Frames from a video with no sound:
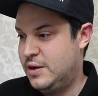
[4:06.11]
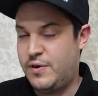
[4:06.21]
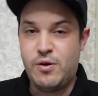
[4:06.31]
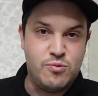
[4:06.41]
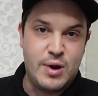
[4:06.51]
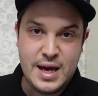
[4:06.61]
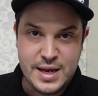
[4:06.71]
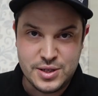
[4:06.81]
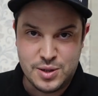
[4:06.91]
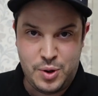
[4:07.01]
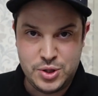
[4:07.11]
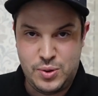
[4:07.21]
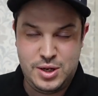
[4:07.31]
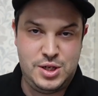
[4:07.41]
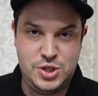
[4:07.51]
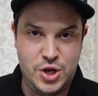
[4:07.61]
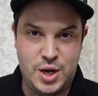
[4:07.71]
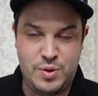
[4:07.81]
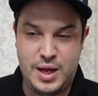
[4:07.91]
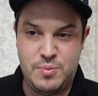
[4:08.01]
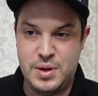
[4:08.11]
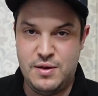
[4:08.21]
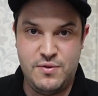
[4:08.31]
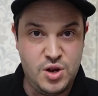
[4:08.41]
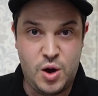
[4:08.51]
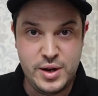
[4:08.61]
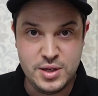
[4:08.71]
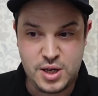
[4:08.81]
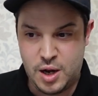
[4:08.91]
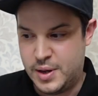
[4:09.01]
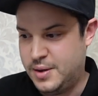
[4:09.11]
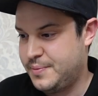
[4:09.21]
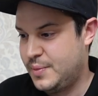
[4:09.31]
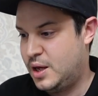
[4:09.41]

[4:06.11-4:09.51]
Very rarely does a bottle actually turn up without me even knowing it's coming.